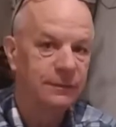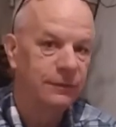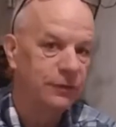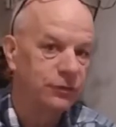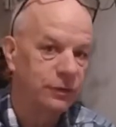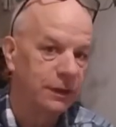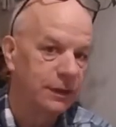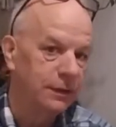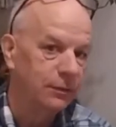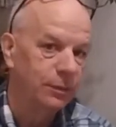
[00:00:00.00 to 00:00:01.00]
of the
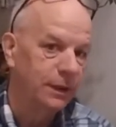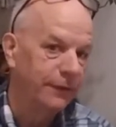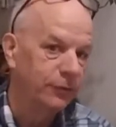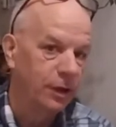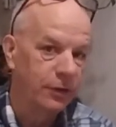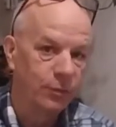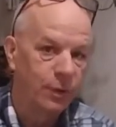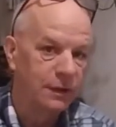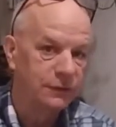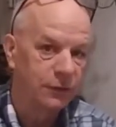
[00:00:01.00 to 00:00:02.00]
Trinity or whatever other ones